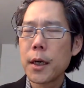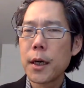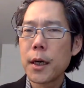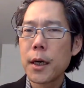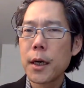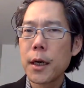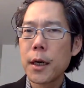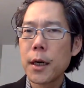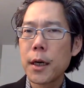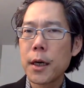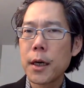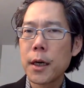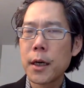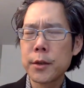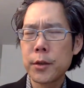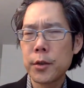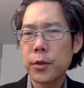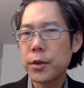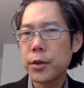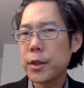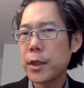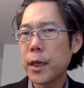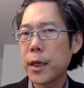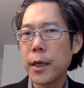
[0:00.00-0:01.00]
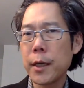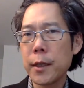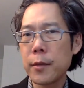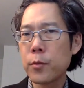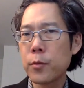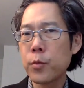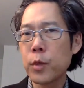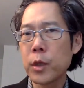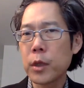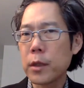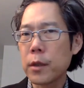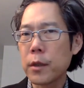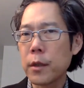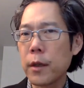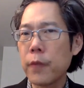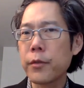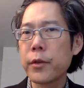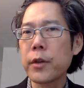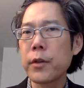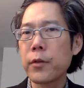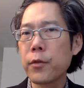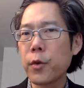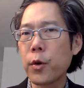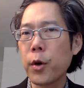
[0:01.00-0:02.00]
understand what the
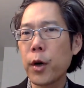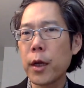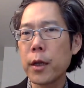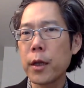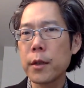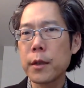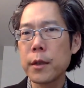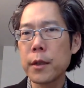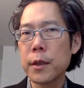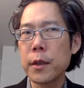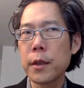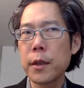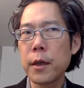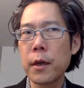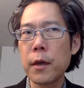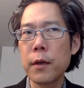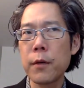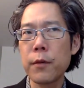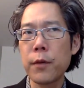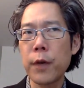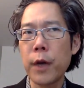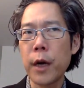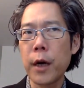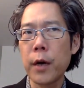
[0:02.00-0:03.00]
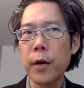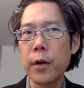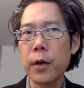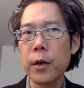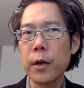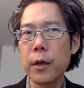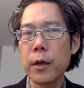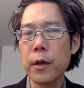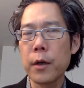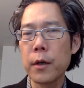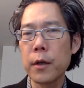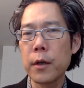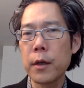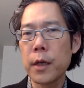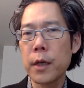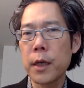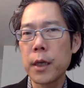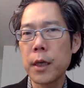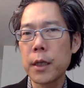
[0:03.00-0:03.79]
level of quality of our